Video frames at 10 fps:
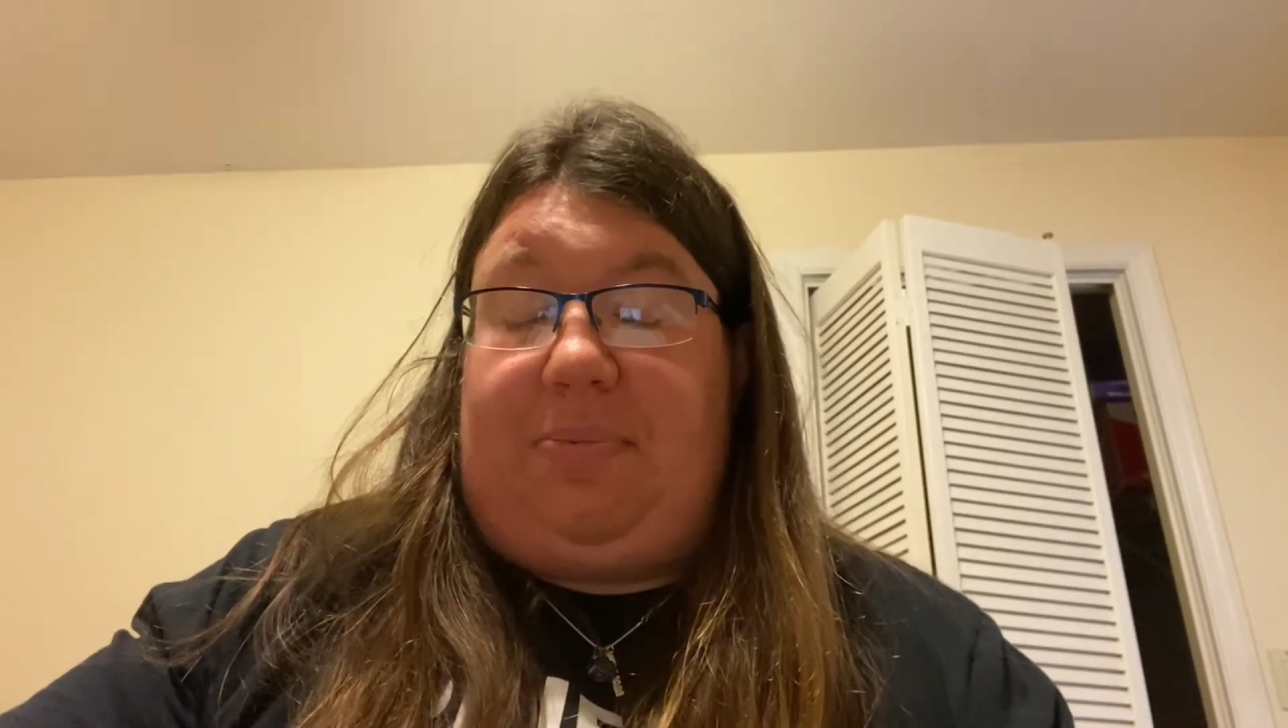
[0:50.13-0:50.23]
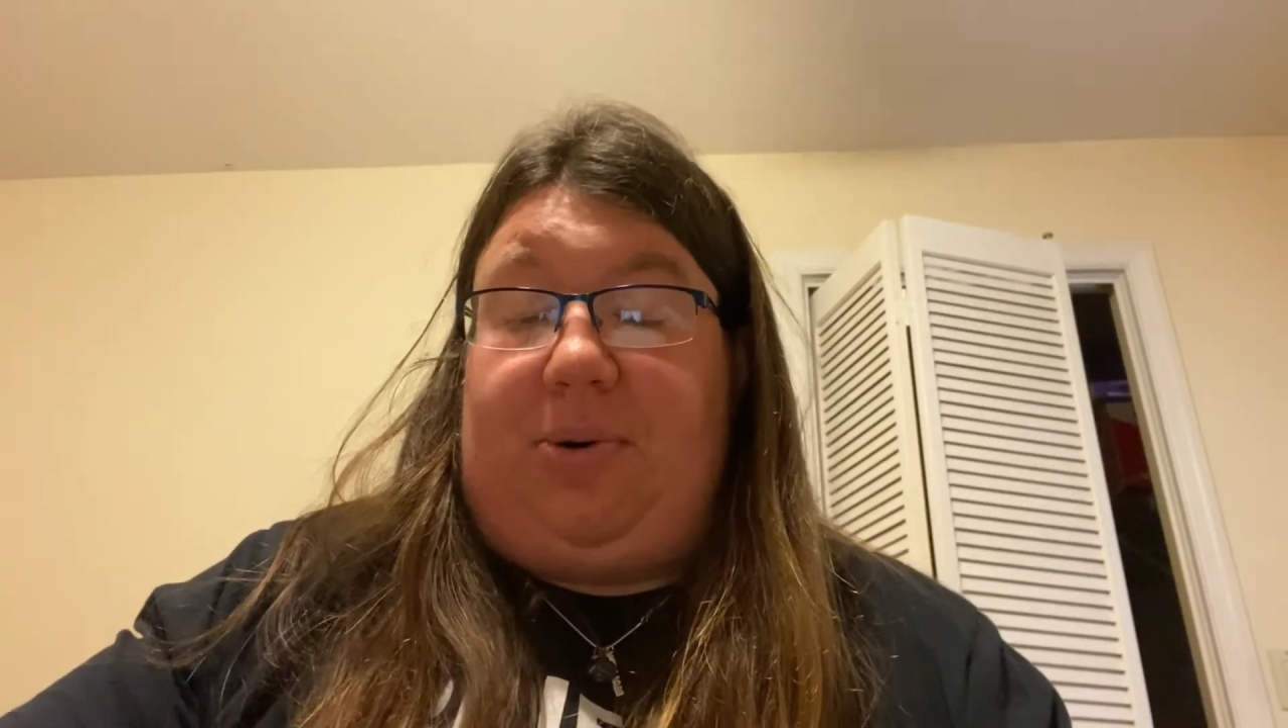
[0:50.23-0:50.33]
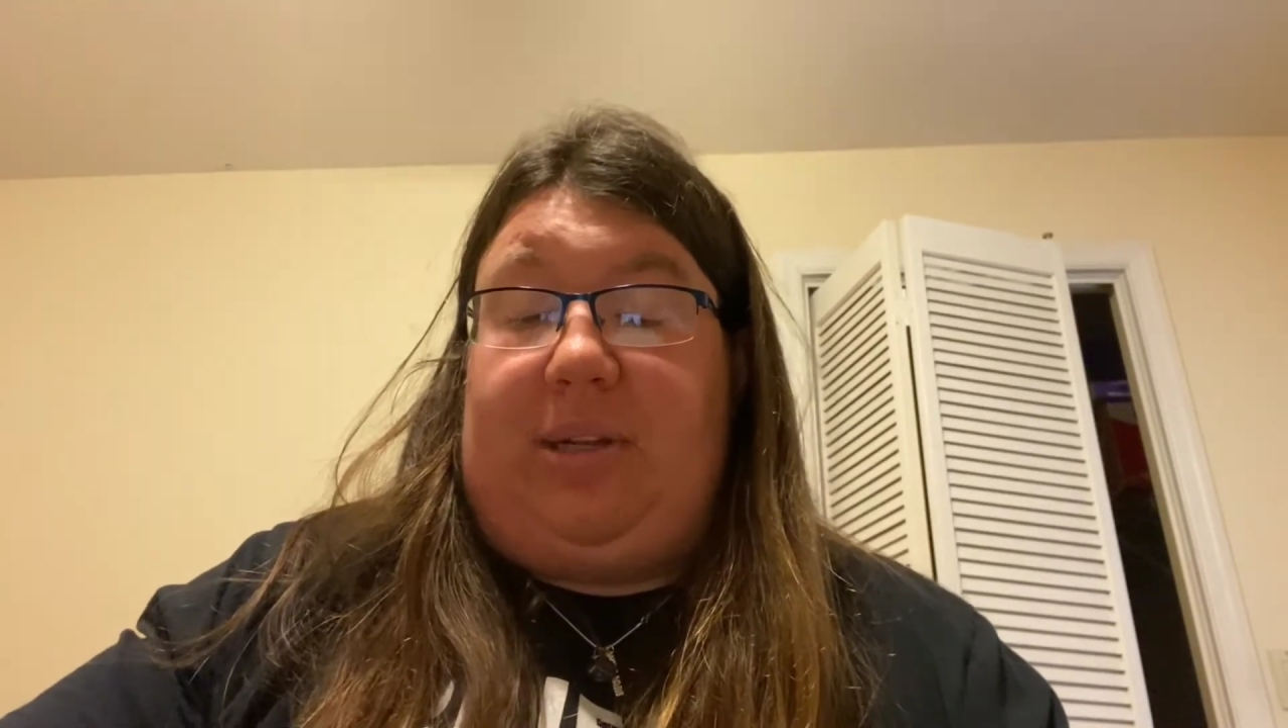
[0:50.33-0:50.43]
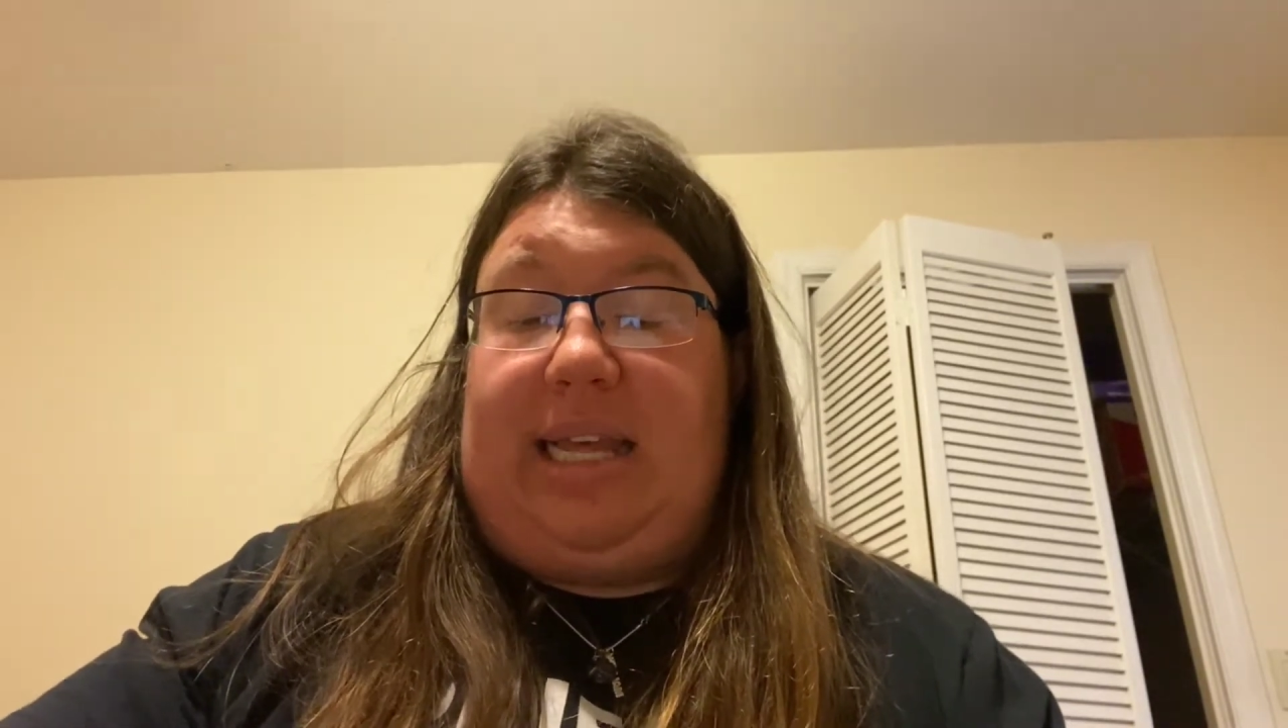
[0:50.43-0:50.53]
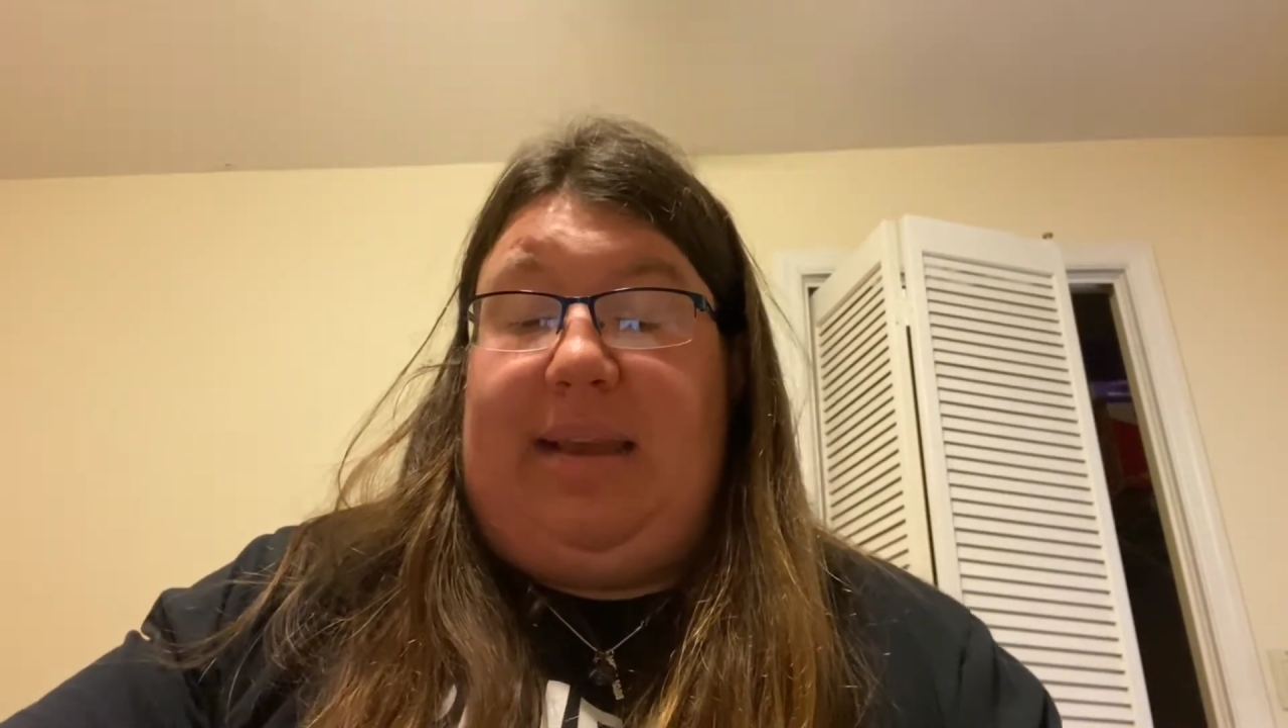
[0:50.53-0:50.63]

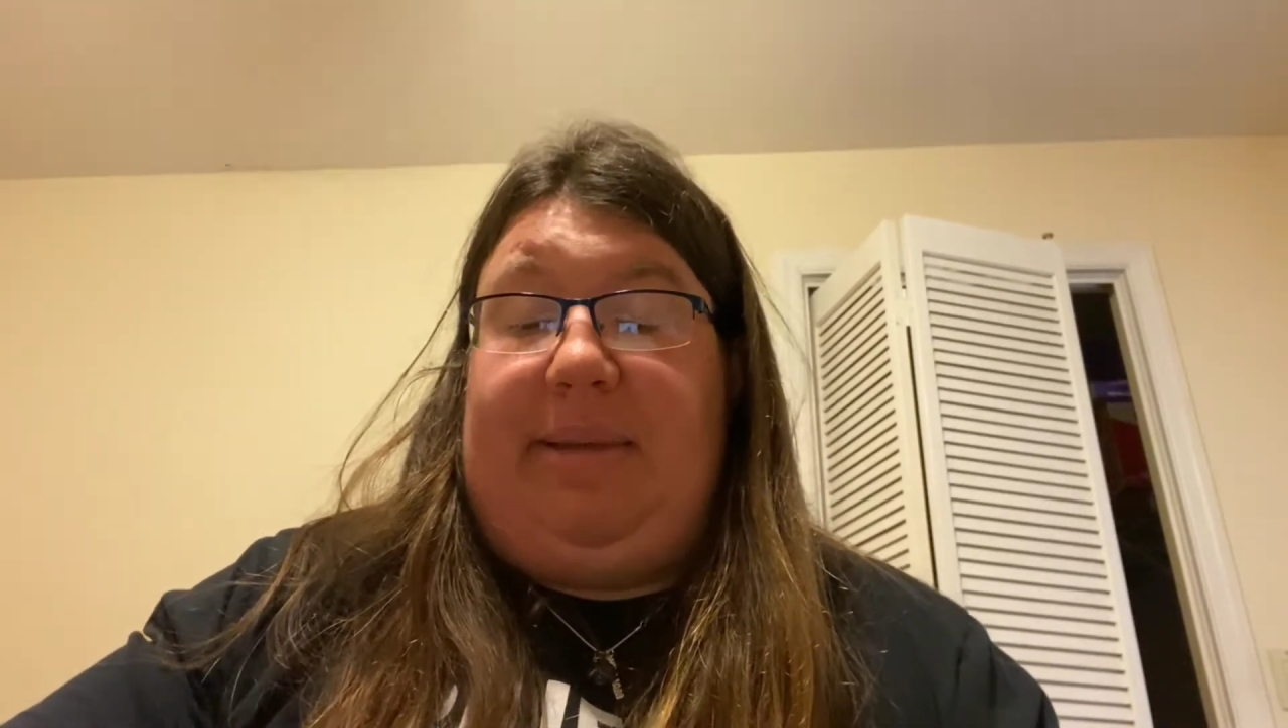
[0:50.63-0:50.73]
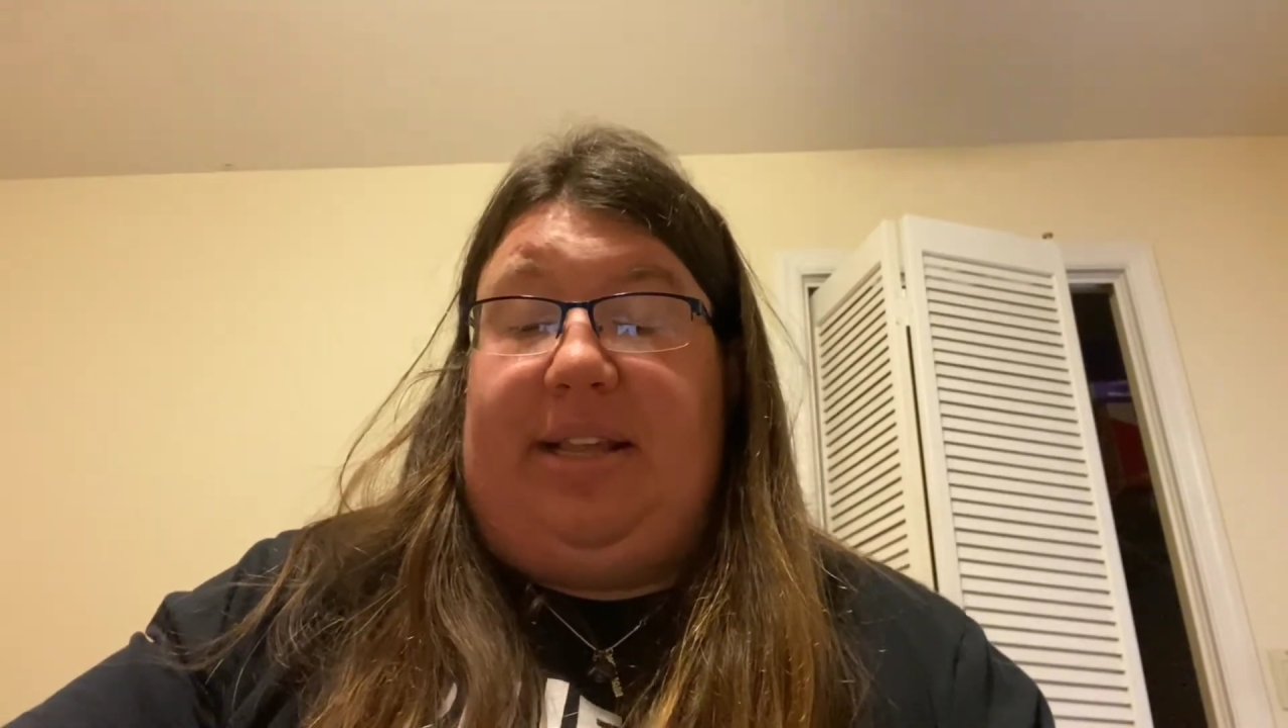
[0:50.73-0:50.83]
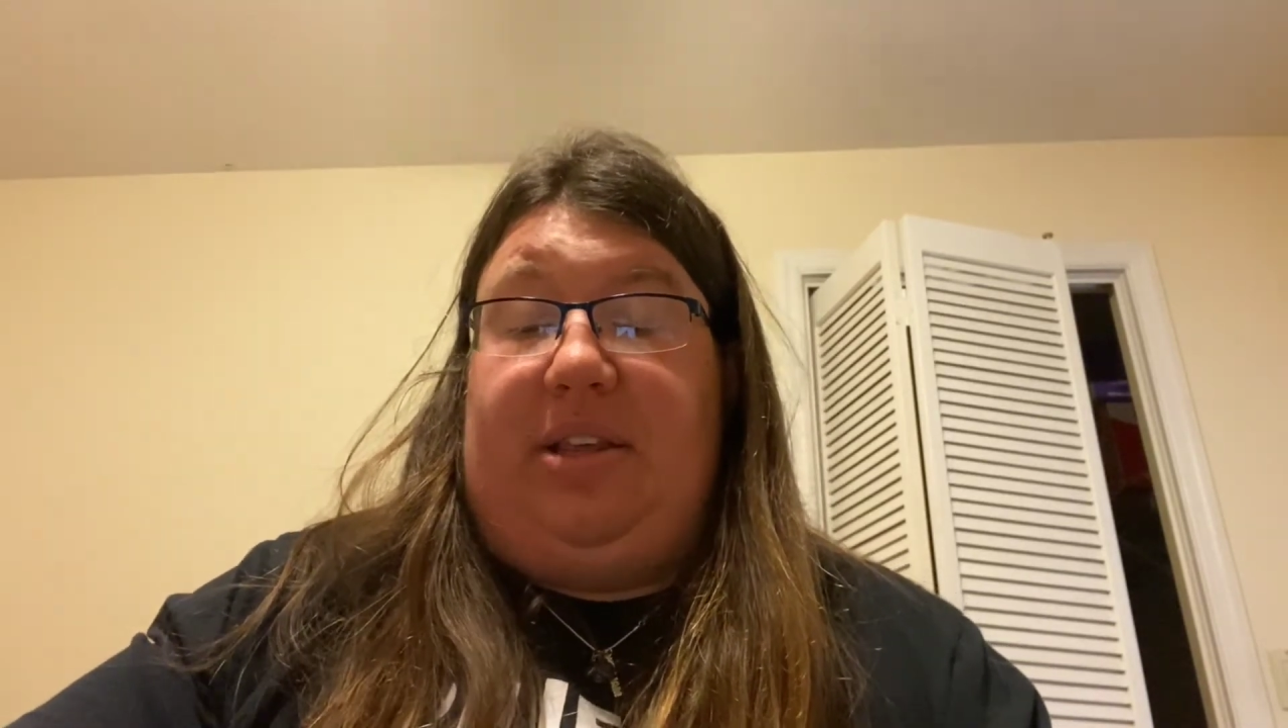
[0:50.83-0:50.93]
proclaiming